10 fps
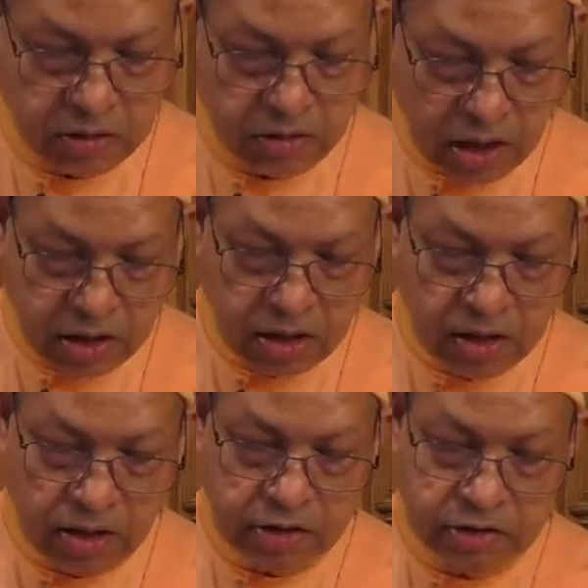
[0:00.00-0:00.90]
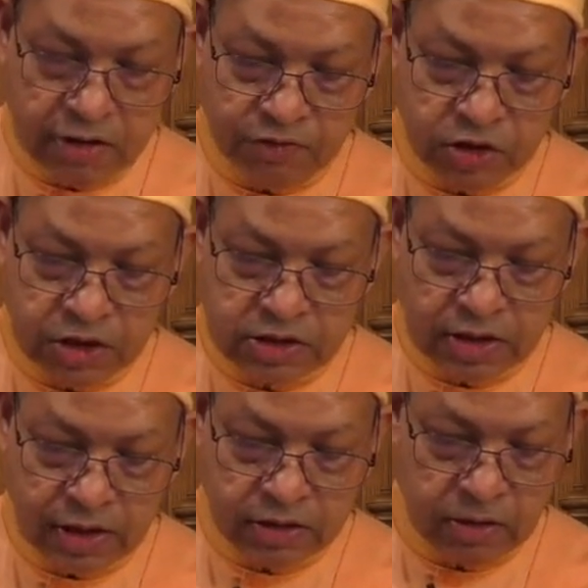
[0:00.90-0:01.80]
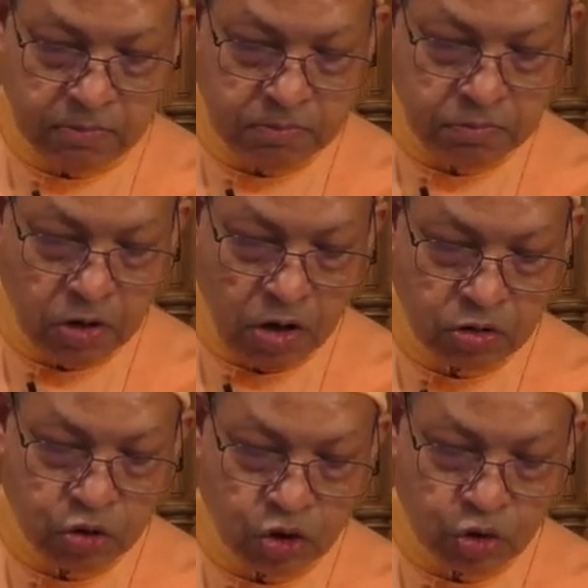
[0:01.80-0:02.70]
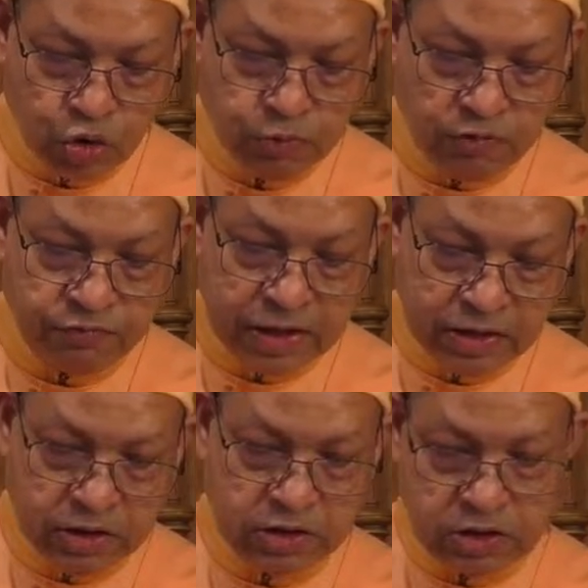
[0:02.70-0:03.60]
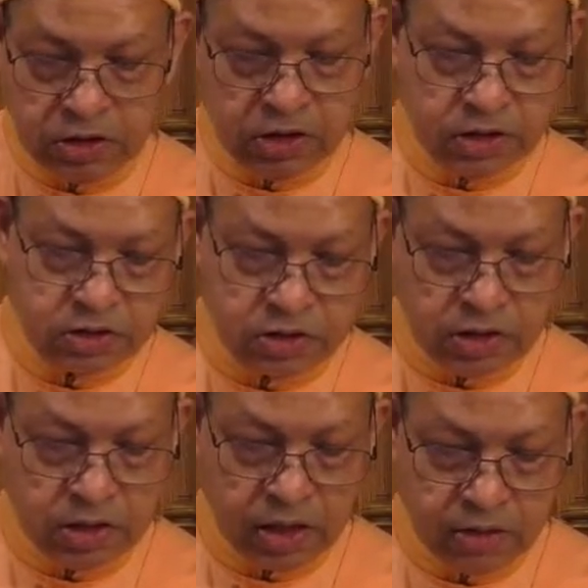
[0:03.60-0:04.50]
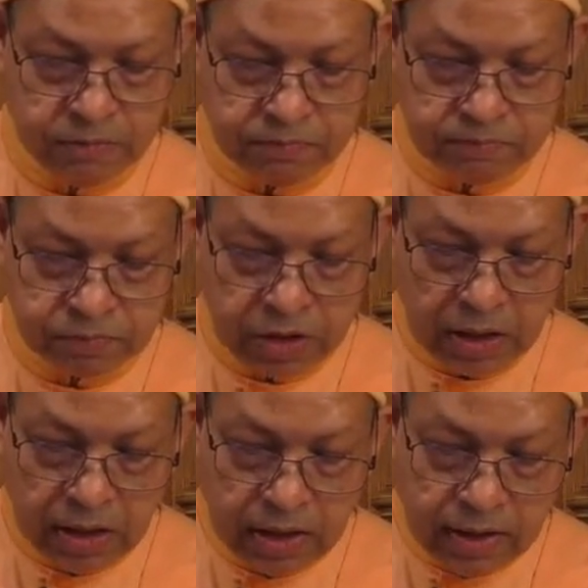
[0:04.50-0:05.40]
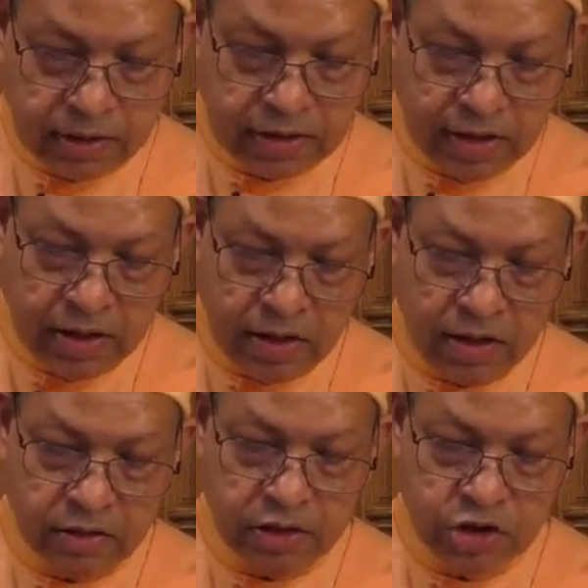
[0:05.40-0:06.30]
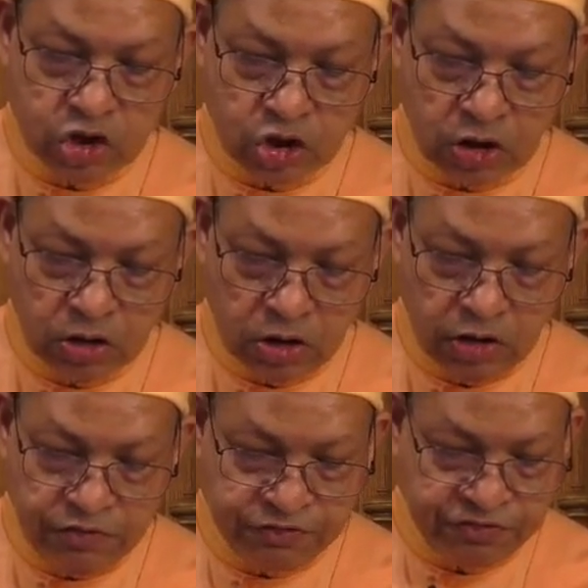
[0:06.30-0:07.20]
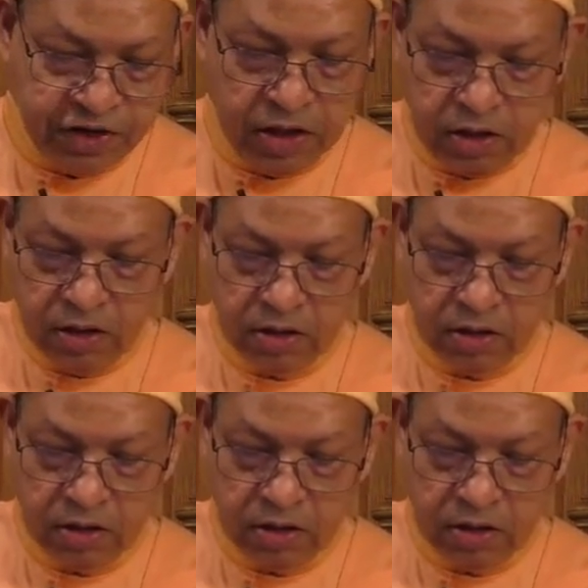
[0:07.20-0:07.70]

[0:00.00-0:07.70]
Rakhal and devotees like them belong to the group of Nitya Siddhas. Again, they are eternally free.